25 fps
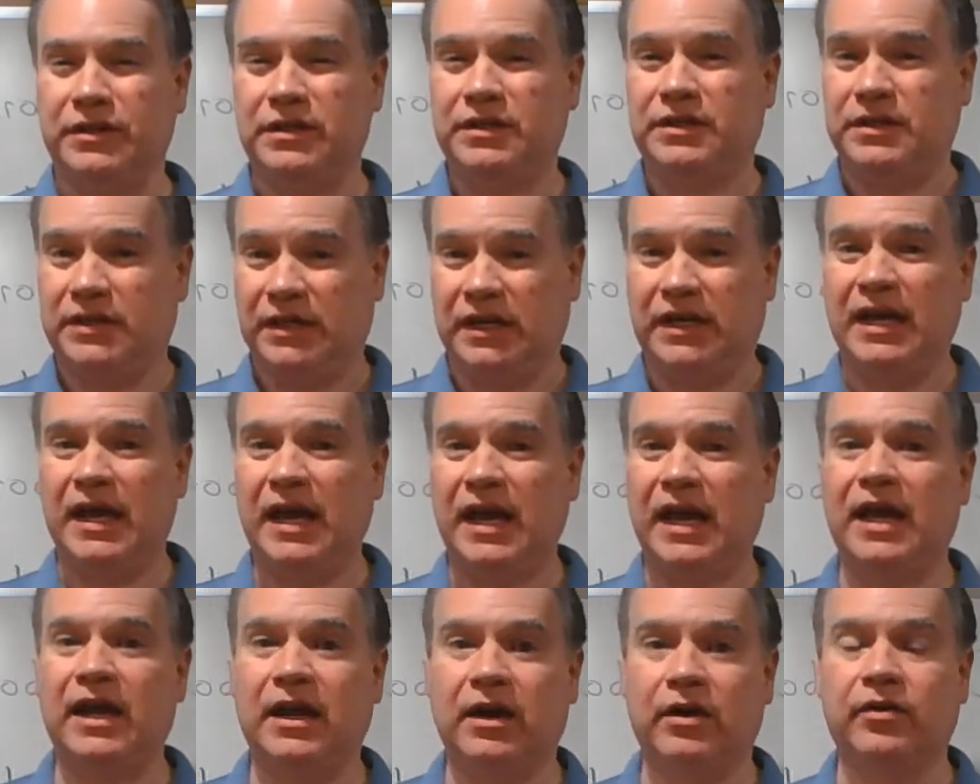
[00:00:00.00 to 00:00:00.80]
to
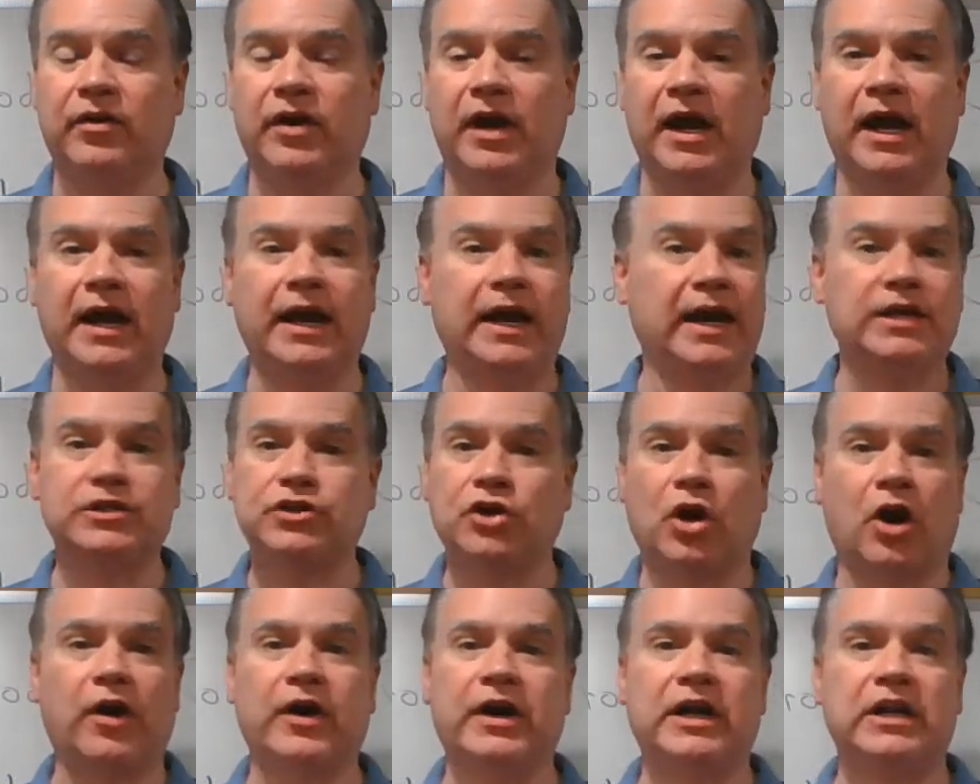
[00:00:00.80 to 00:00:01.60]
decay or not has
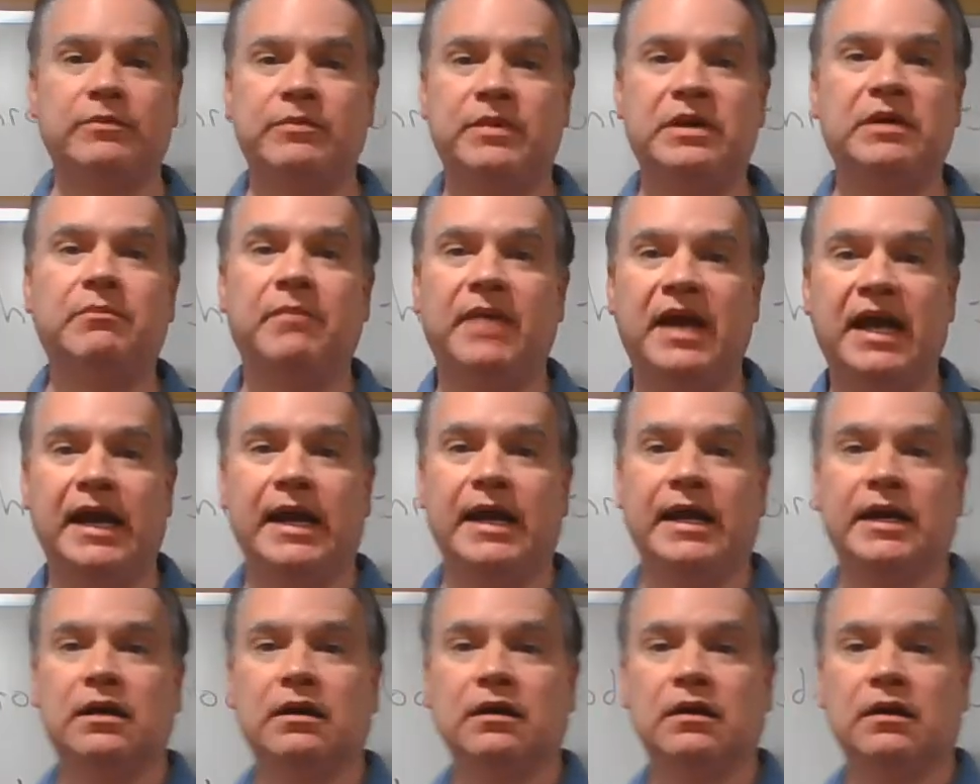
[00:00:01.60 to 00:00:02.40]
already been
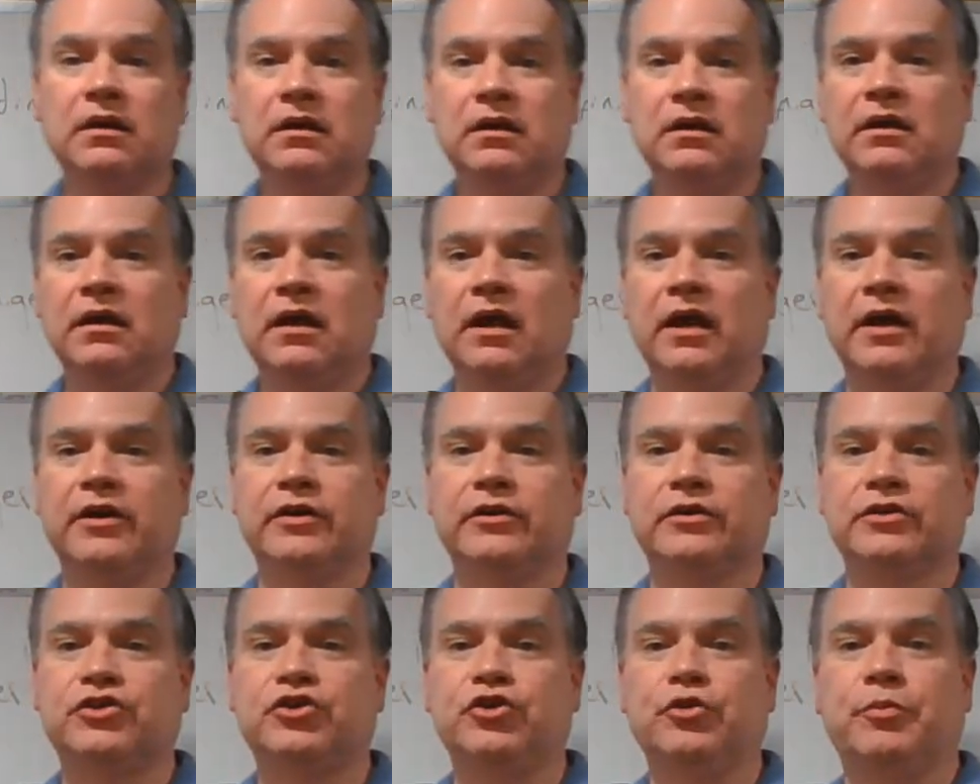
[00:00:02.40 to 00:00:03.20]
made
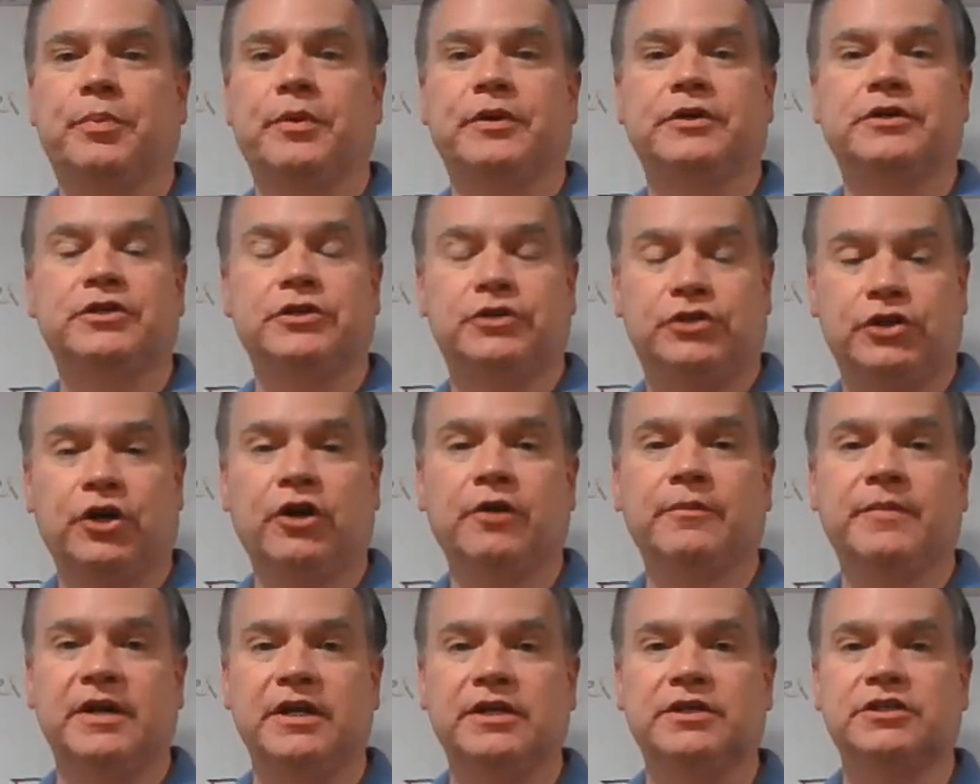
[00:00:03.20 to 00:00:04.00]
under
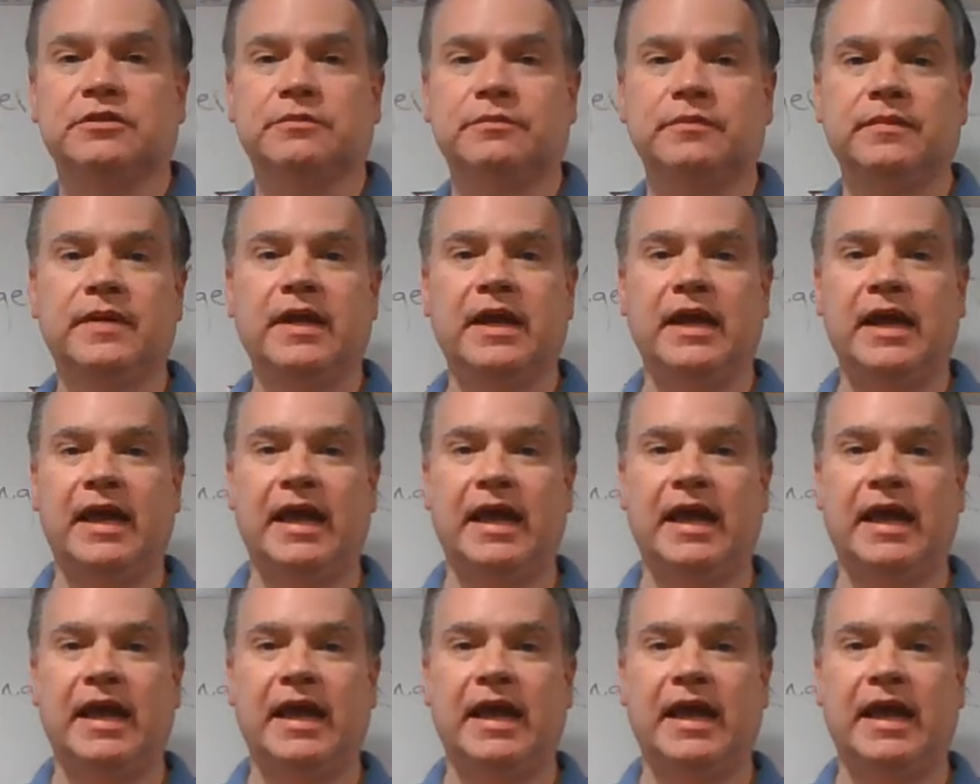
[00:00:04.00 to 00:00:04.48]
superdeterminism,